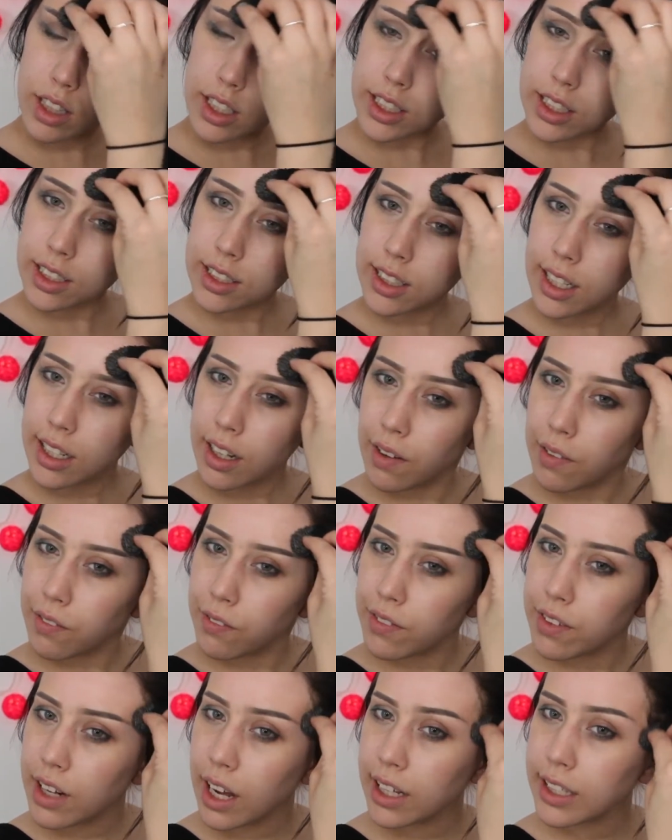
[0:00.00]
This is like a
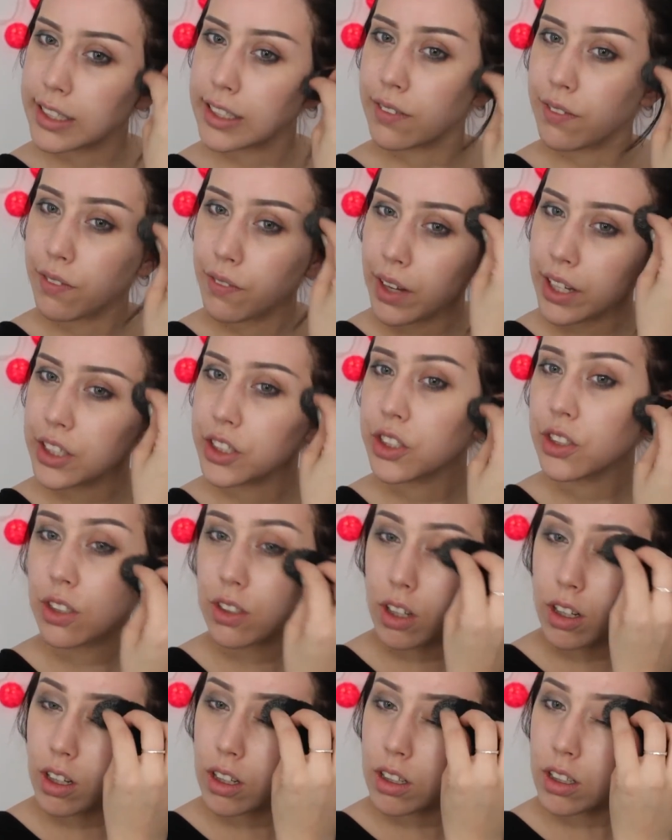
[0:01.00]
nice
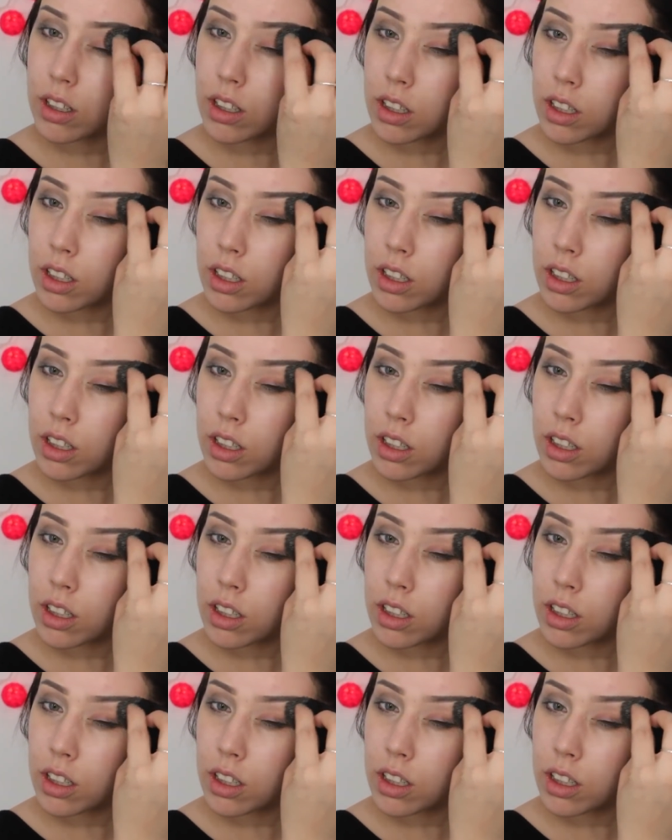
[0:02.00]
facial.